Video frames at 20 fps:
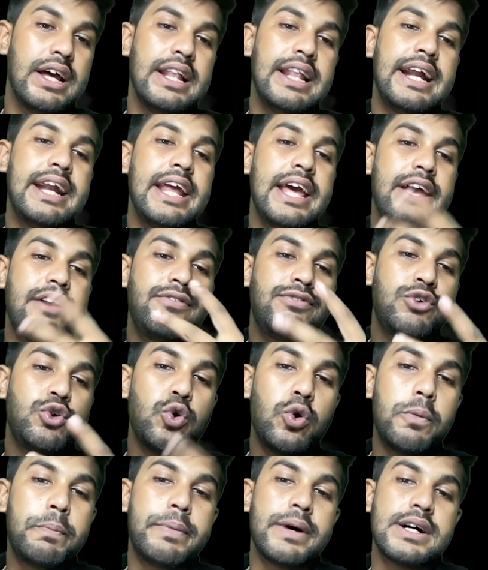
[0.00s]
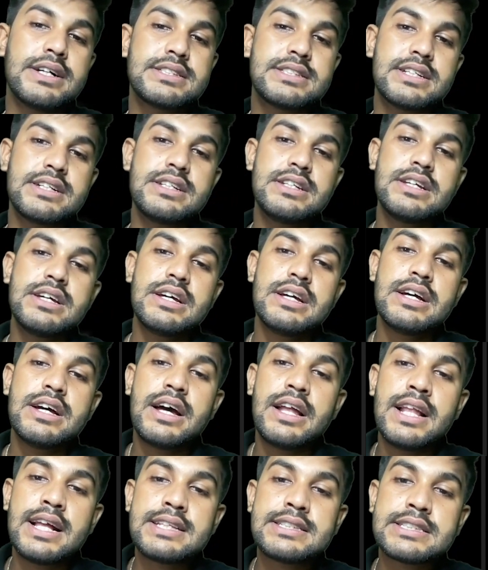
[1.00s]
that if two persons,
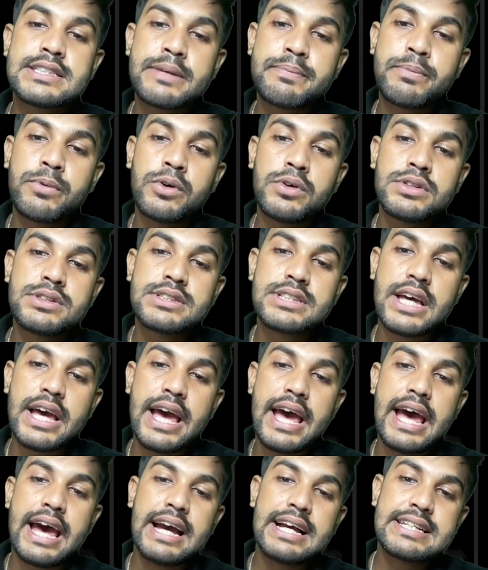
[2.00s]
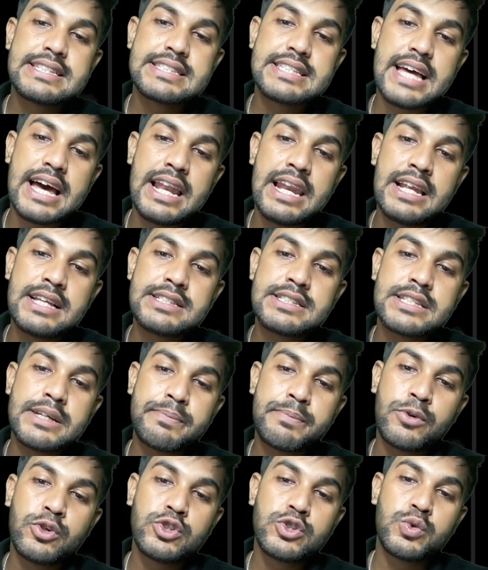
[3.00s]
let's suppose X and let's
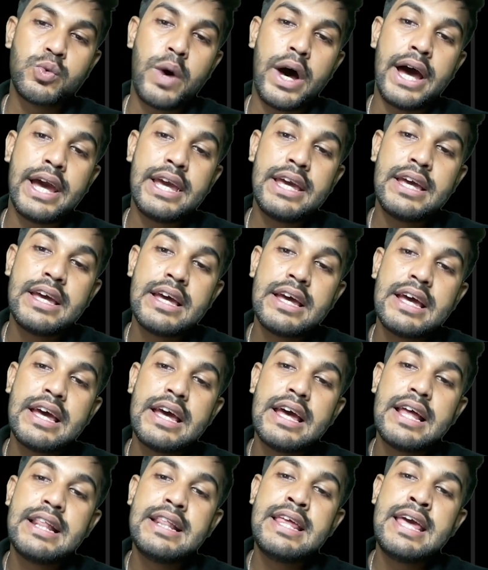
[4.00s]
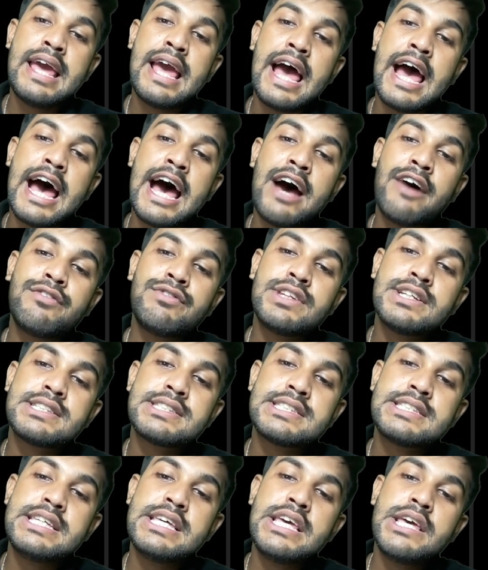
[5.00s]
suppose Y, they have the
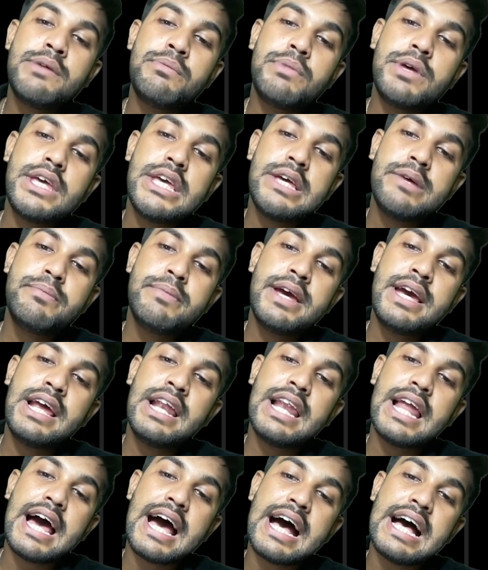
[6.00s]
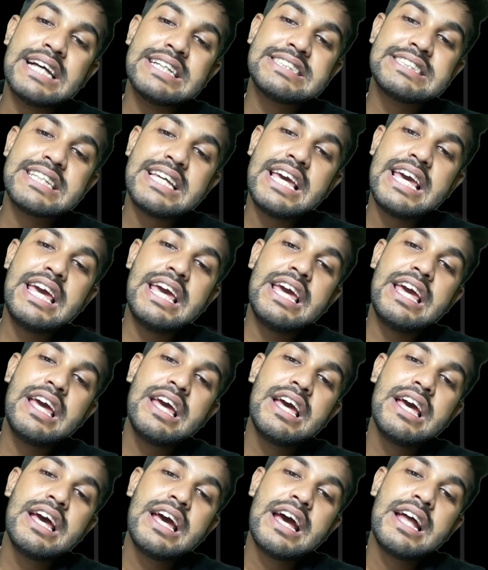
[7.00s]
same email as A,
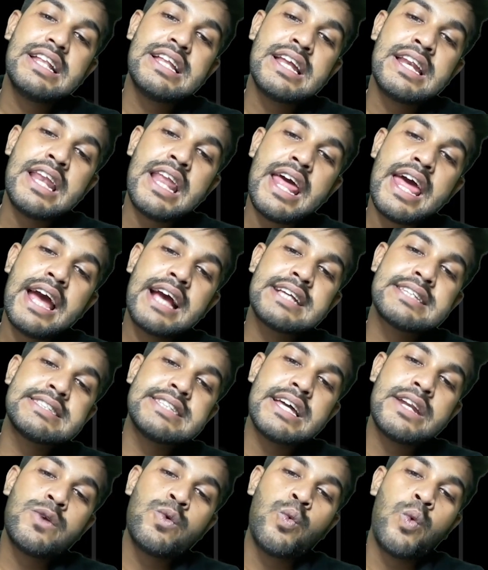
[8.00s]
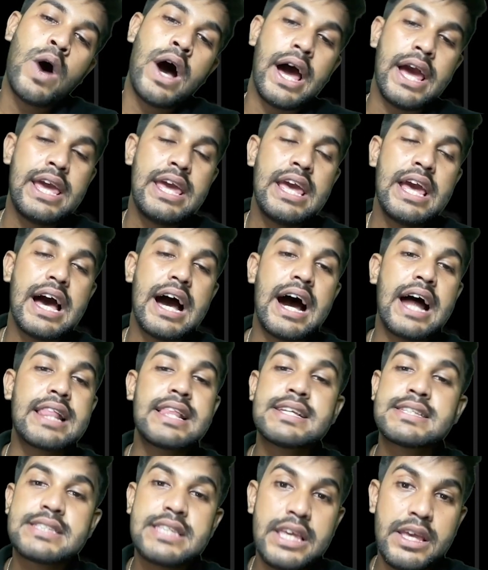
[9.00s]
then X and Y are
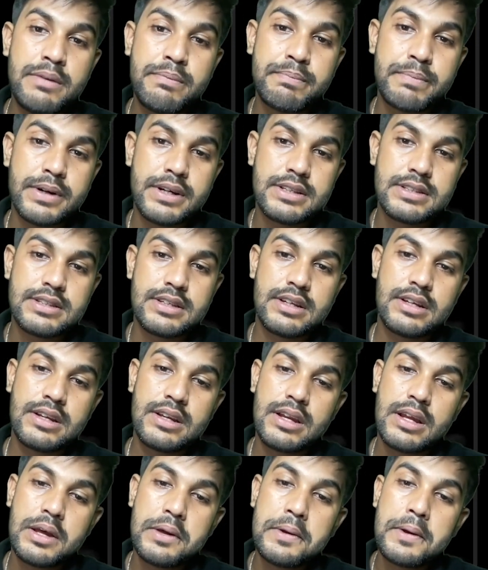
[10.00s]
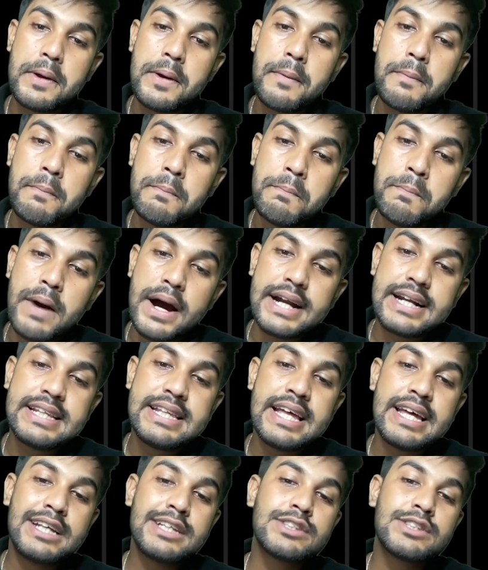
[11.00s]
the same person. But there